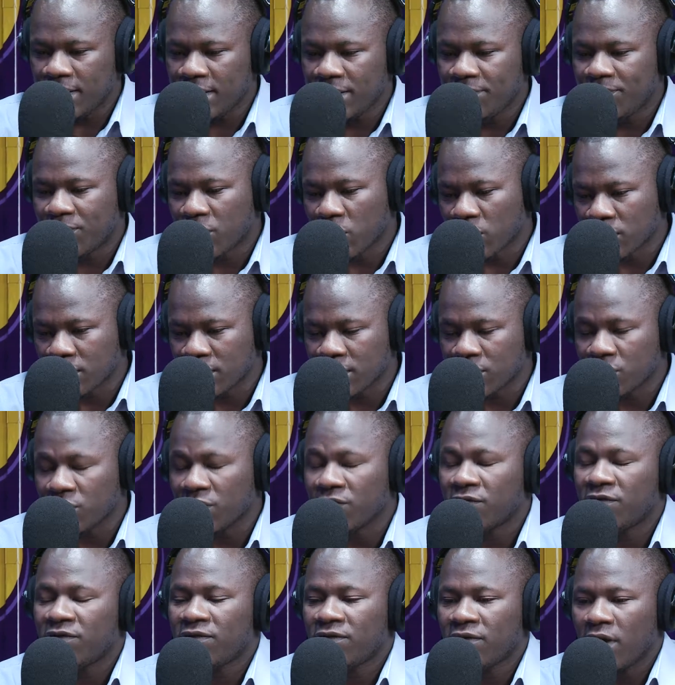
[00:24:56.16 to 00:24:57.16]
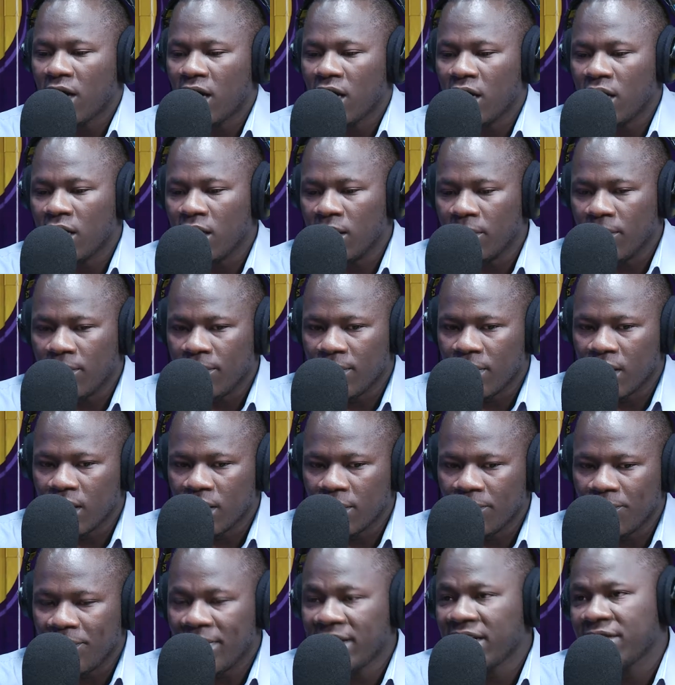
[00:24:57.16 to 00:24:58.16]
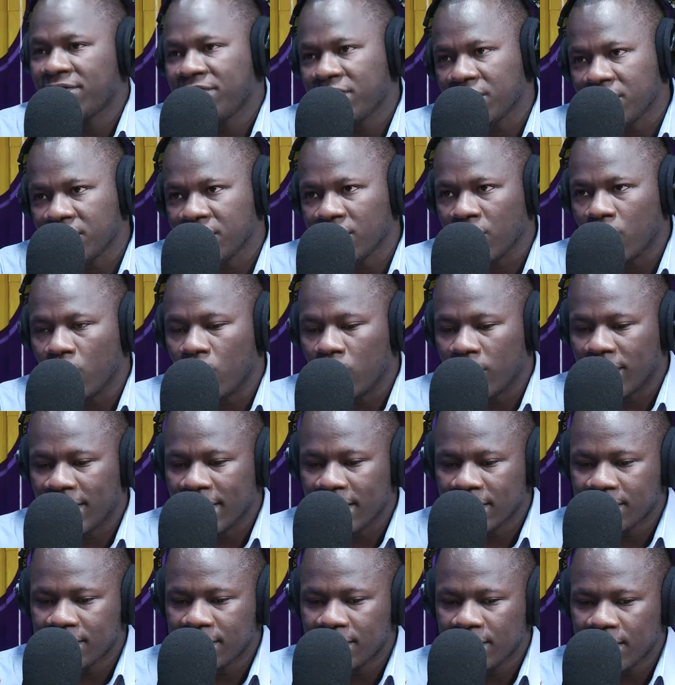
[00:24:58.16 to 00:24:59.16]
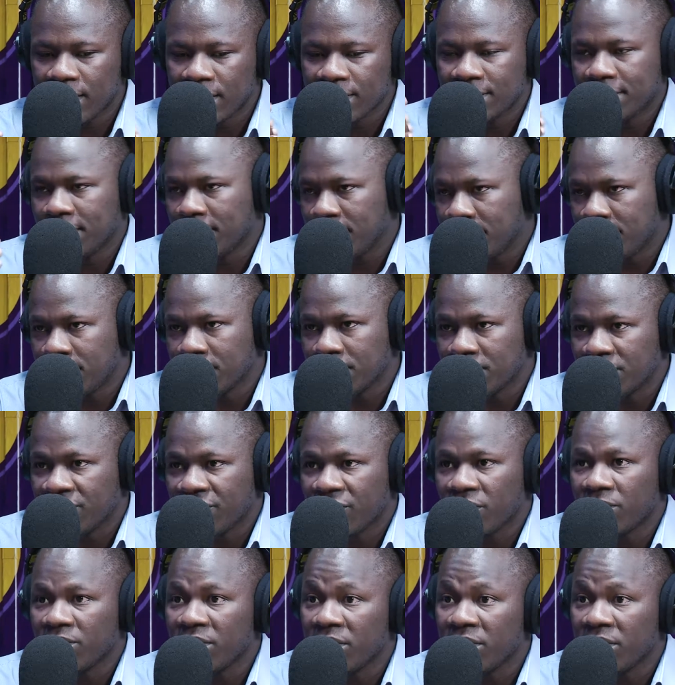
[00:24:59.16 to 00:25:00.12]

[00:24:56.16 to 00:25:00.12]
process of benefiting or getting assistance from the